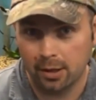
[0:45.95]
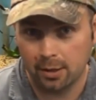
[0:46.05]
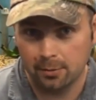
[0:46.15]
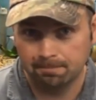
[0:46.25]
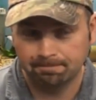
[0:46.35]

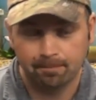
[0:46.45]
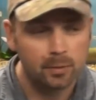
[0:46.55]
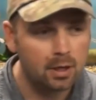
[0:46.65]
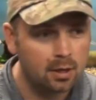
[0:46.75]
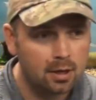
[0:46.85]
now,
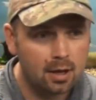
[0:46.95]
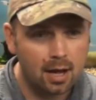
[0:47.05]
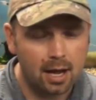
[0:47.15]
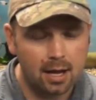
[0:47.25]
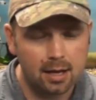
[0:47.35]

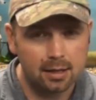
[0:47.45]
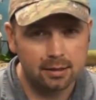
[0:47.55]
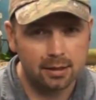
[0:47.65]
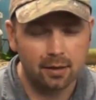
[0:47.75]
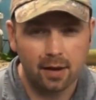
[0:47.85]

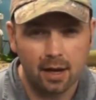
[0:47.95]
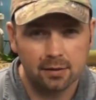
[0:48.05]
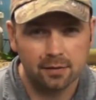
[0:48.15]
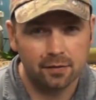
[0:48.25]
and I've had